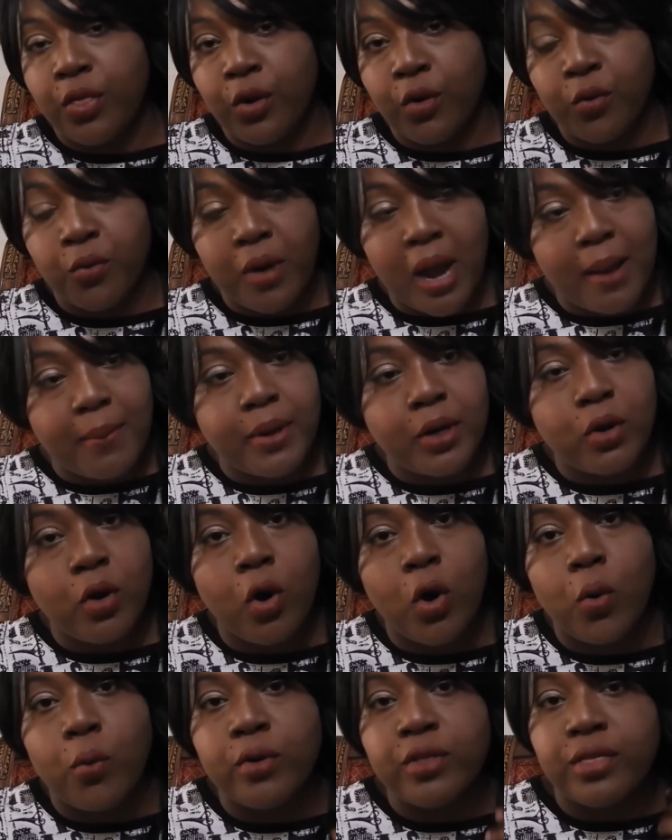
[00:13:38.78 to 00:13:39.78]
the rabbit
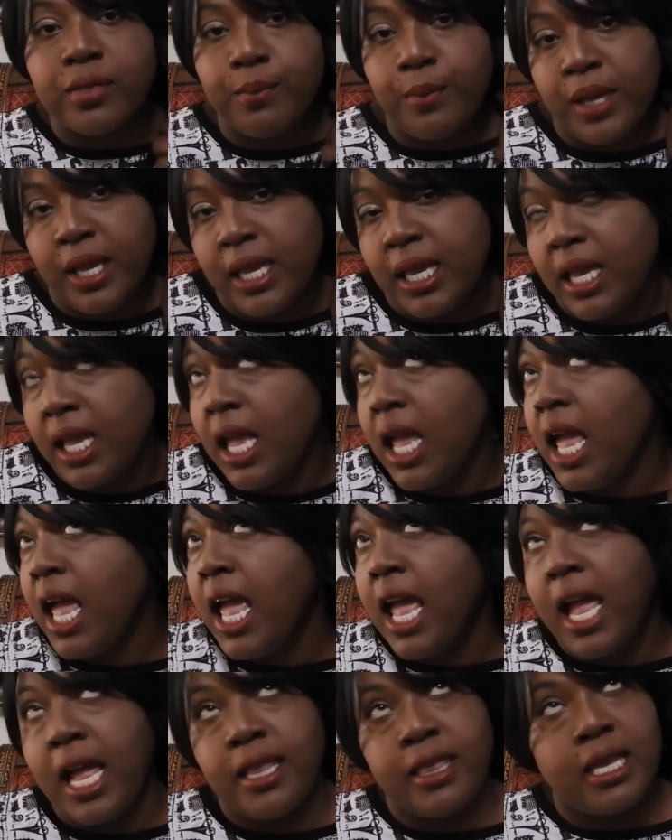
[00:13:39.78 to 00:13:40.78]
hole with me
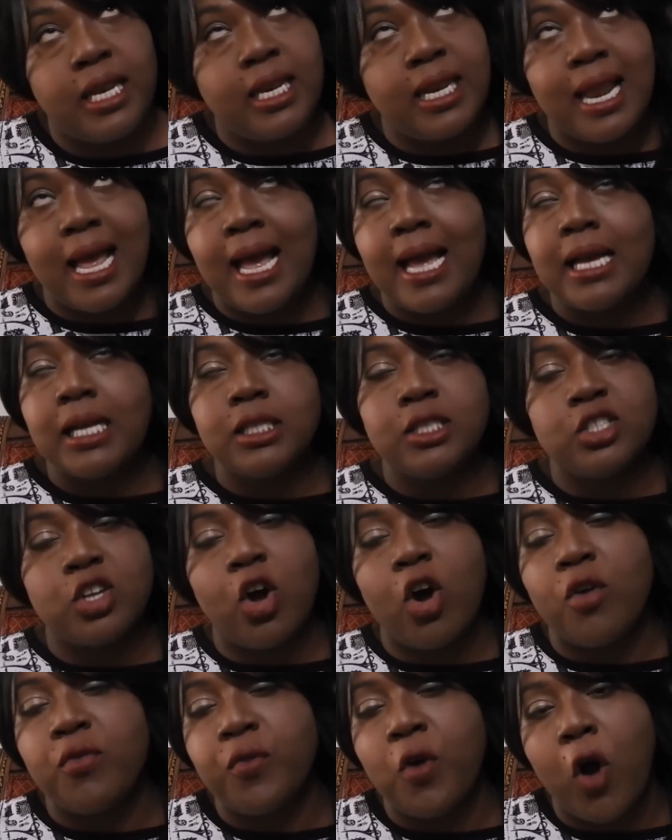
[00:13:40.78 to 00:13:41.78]
in the land
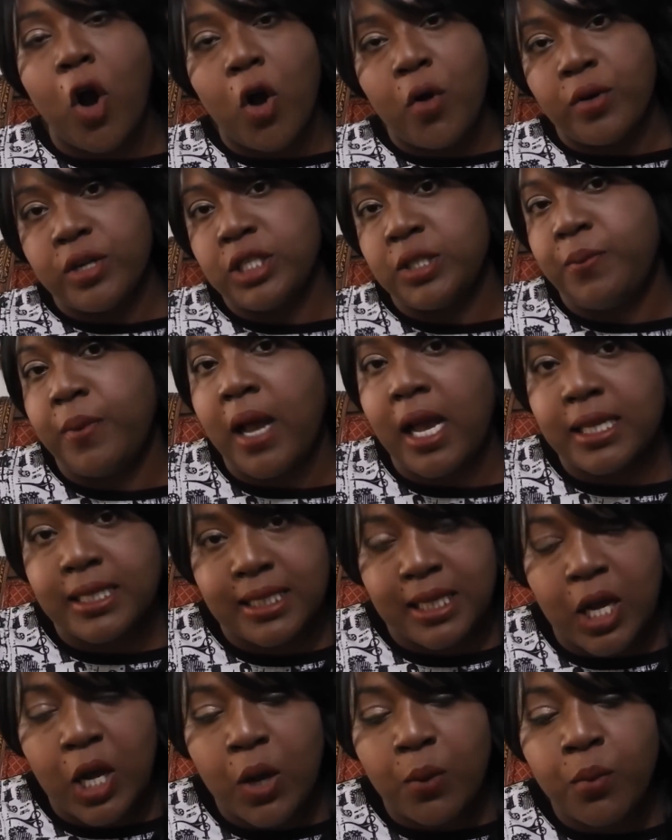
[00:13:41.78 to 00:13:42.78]
of orange
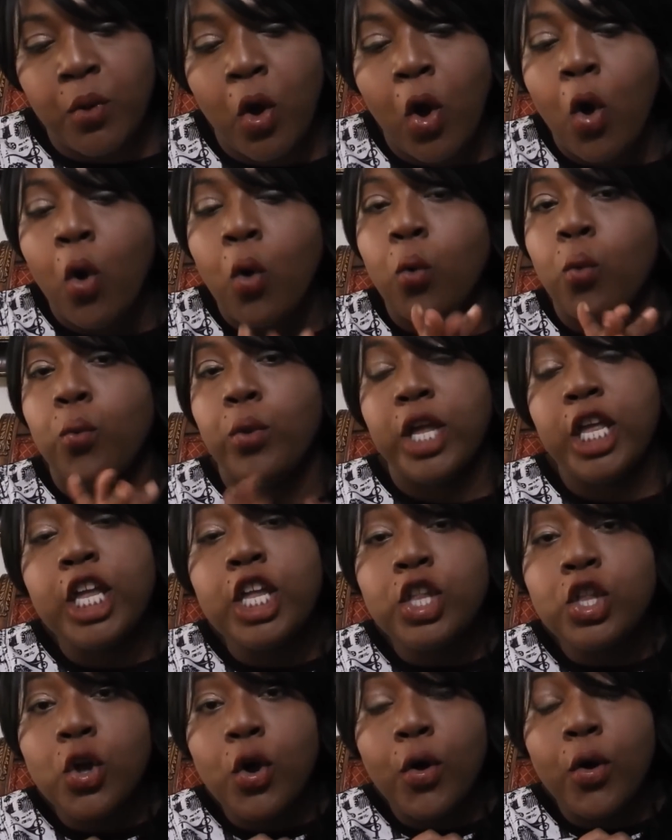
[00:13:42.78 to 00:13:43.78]
blossom.
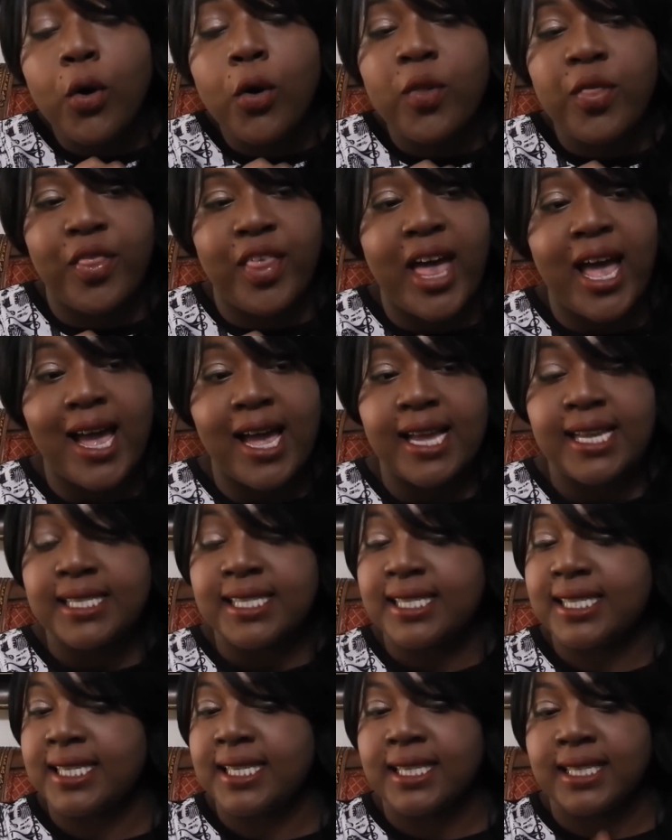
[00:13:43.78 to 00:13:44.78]
We know
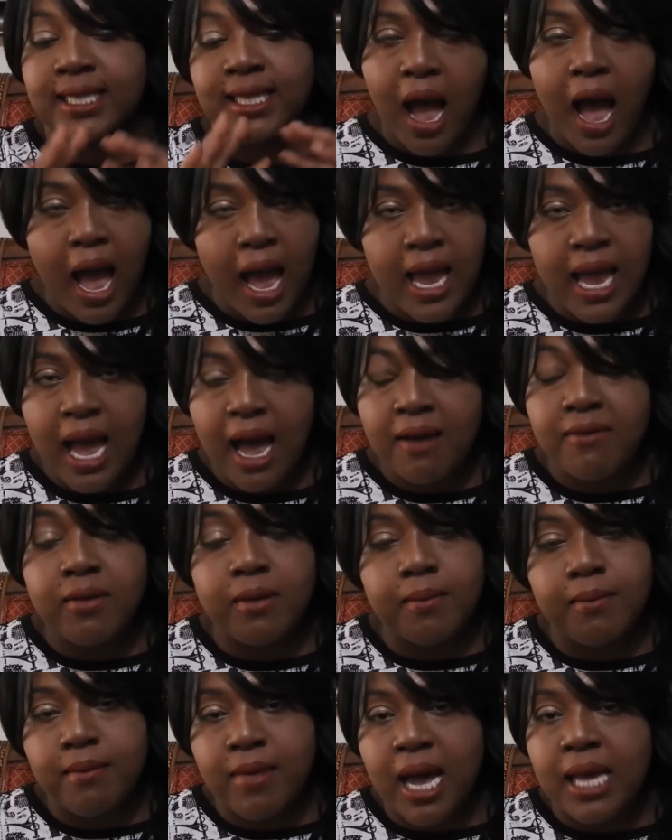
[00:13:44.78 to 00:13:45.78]
that I have
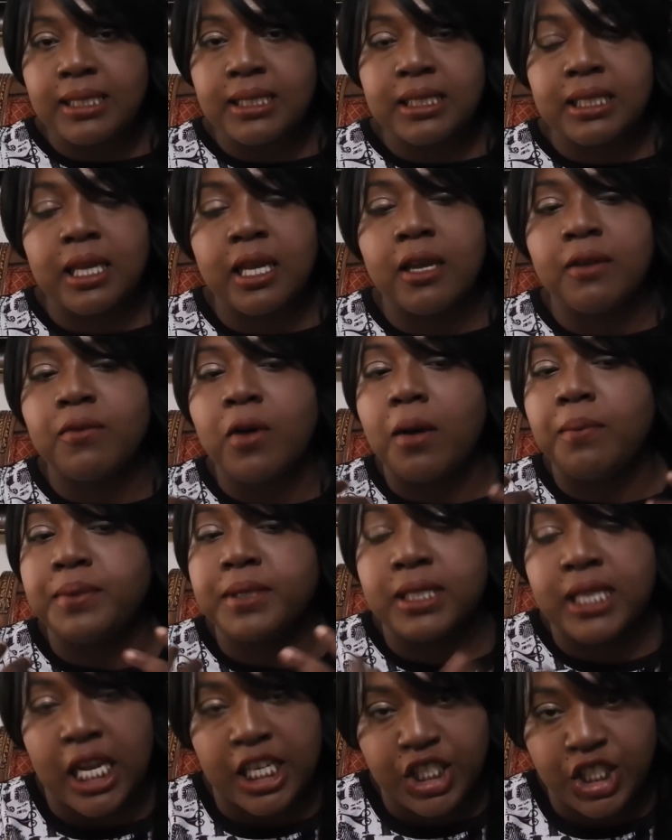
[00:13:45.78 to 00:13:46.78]
a massive
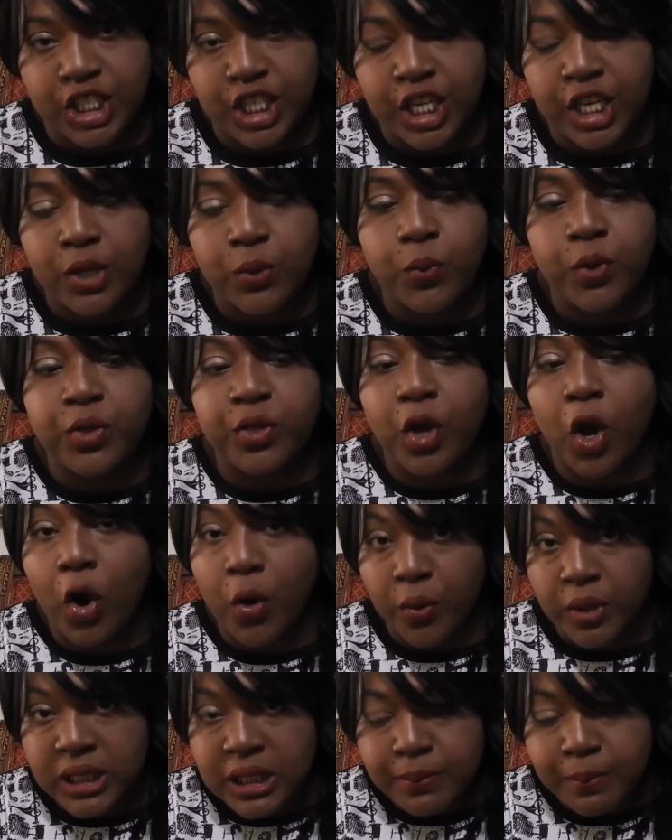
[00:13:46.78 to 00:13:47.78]
obsession with
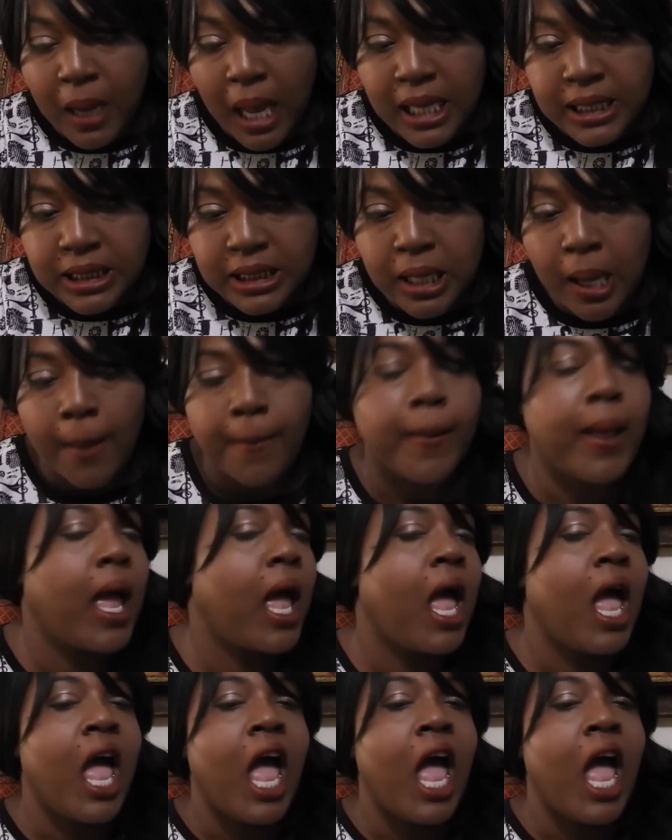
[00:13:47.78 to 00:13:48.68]
orange blossom.